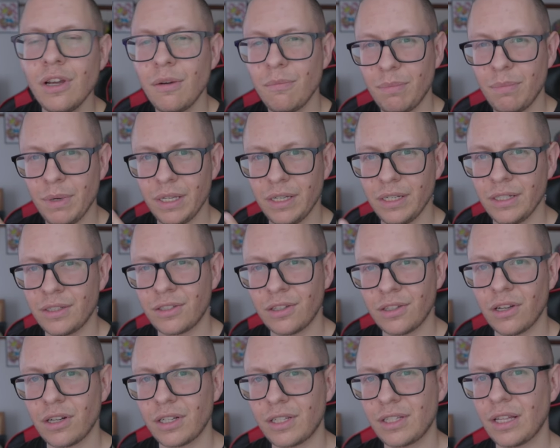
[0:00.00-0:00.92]
but it's
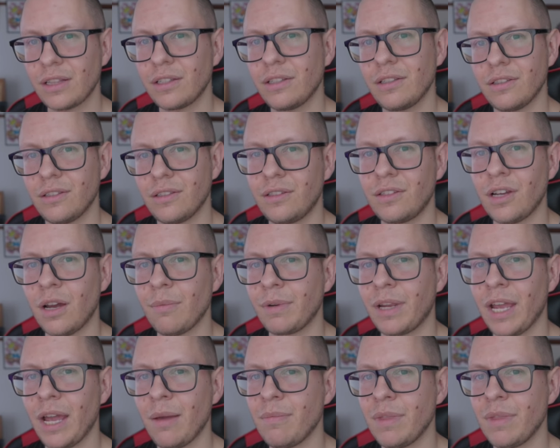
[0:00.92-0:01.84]
not exactly the type of
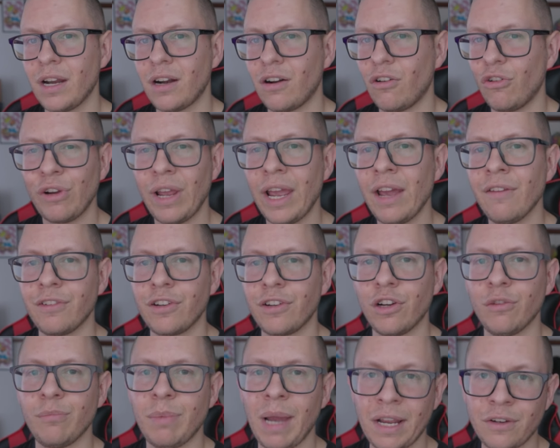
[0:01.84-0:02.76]
game that I would ever
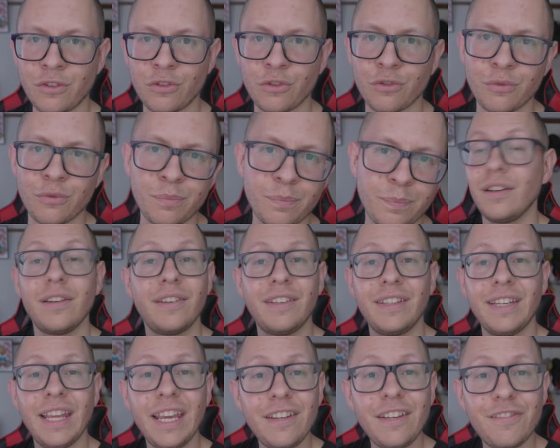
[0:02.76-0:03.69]
go back to.
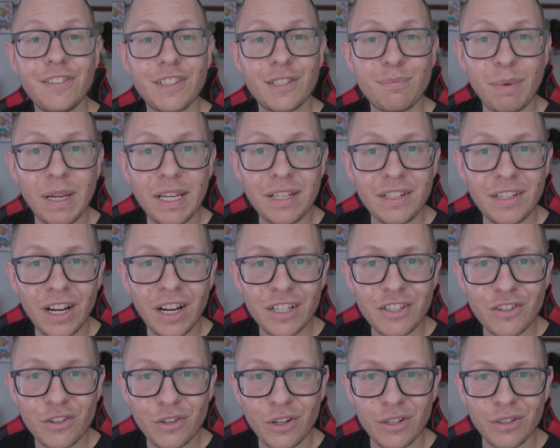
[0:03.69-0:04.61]
Need for Speed
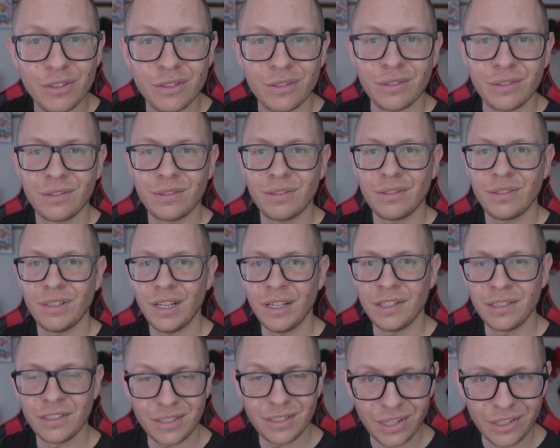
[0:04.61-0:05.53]
Nitro, a
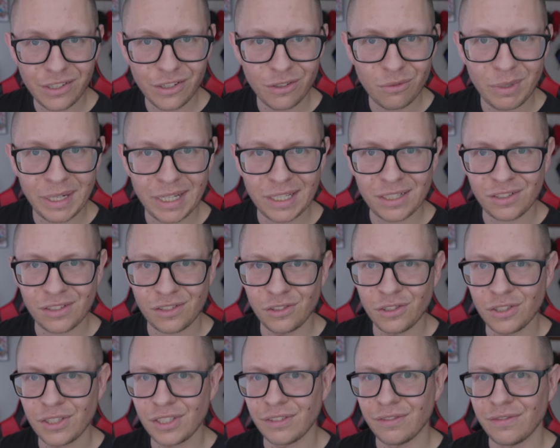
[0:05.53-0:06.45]
Nintendo Wii
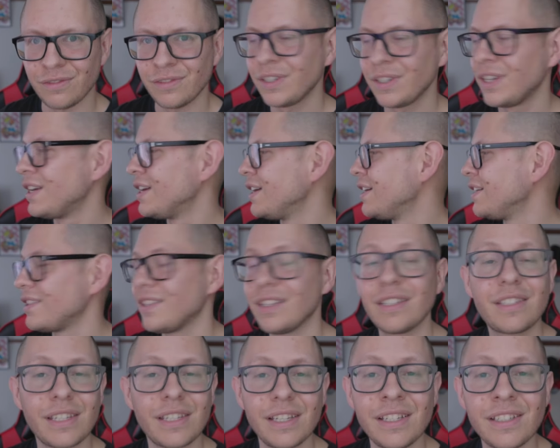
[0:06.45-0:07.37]
exclusive.
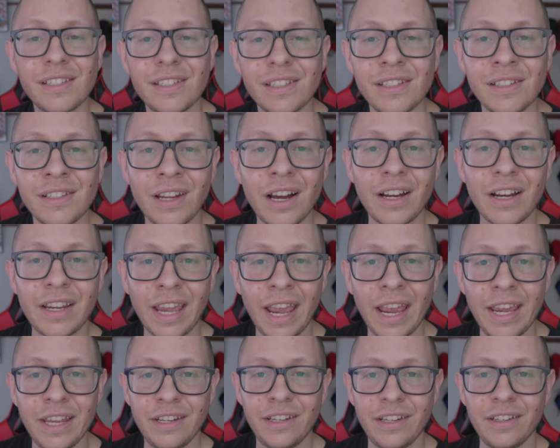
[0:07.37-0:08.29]
This is an
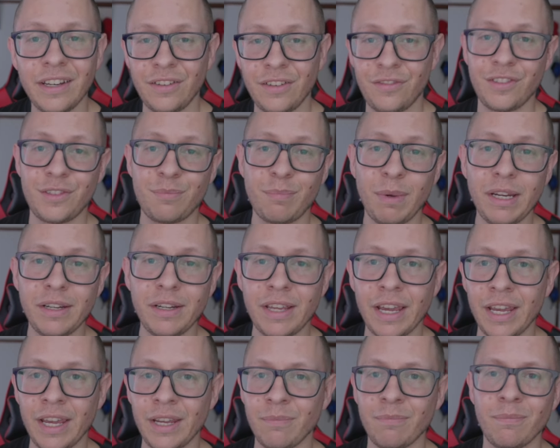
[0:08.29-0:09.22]
arcadey Need for Speed
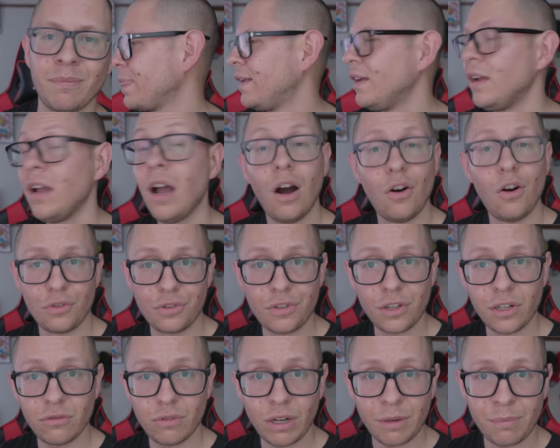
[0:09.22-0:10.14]
game. I would
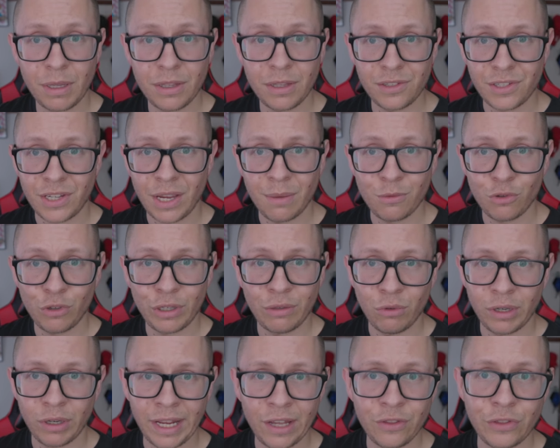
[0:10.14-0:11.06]
totally recommend this game to
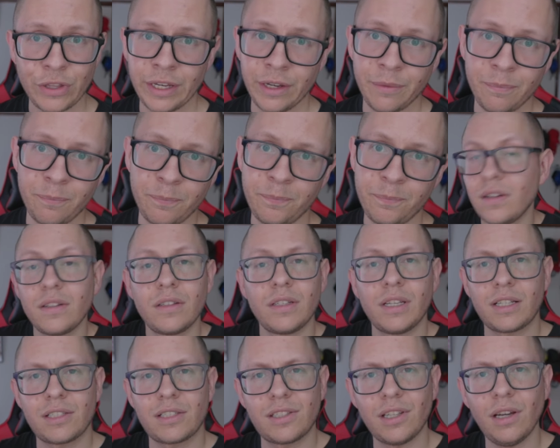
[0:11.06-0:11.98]
anyone out there.
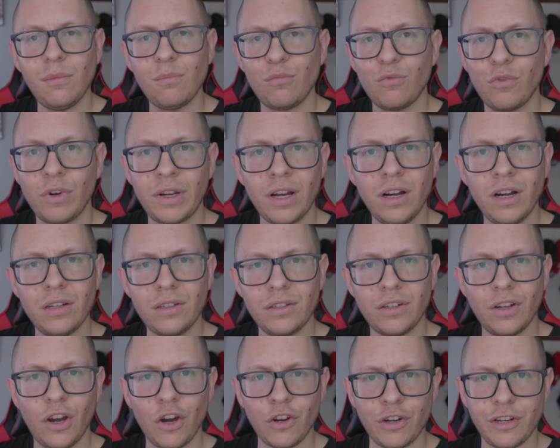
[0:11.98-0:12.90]
Next up, we got
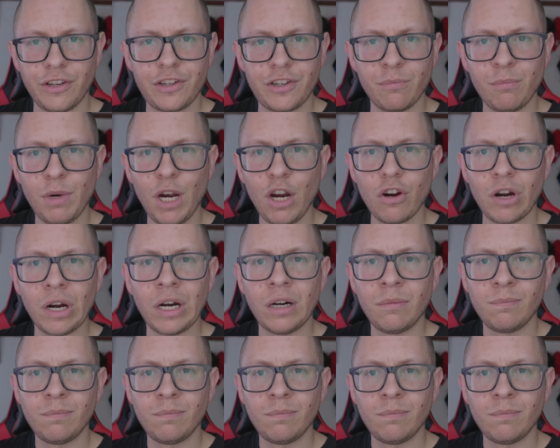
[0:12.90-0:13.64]
Anichimbaro,